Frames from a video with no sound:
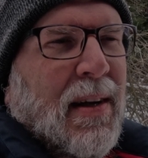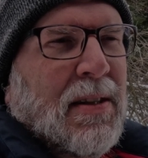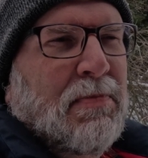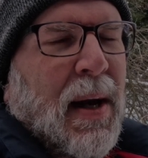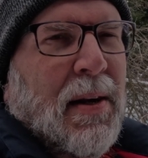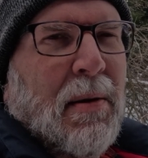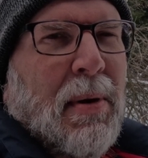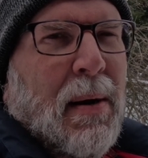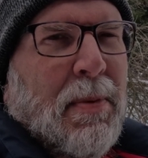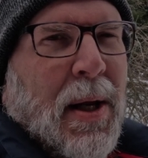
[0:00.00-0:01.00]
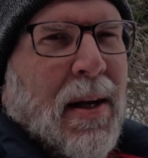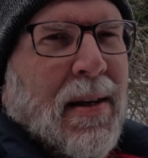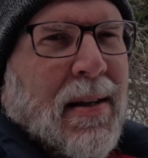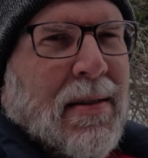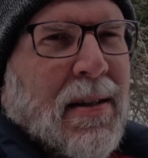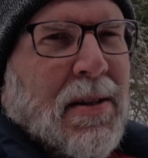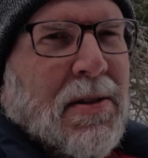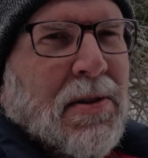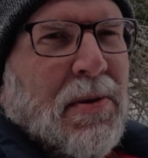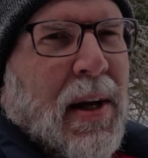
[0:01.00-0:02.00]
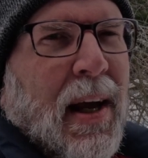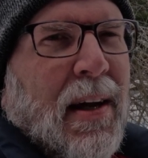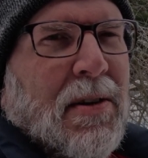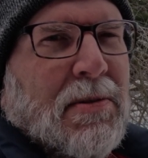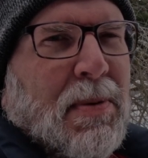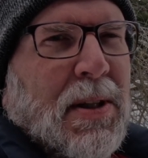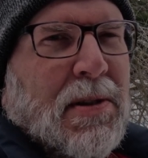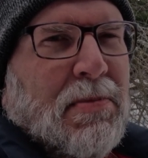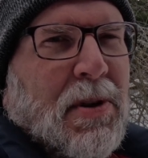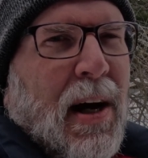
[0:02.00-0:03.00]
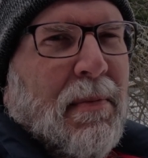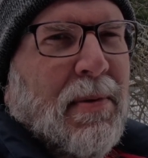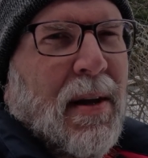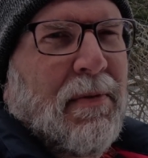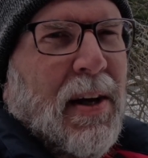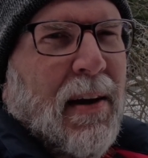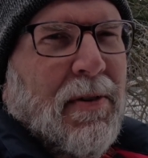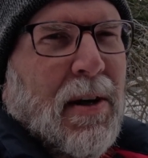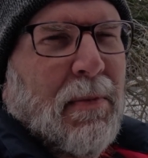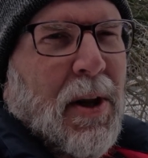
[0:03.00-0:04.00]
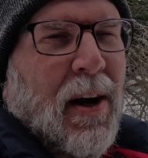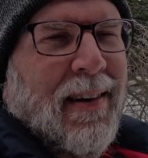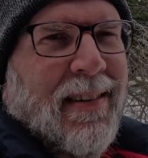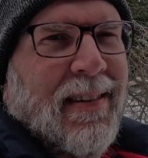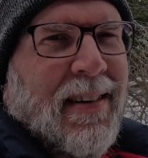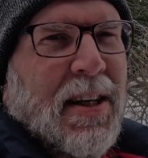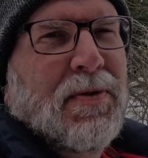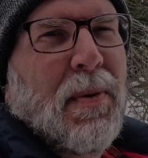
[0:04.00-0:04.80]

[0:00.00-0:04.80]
expand our property into this additional 20 acres, please subscribe. Love to have you come along. Thanks for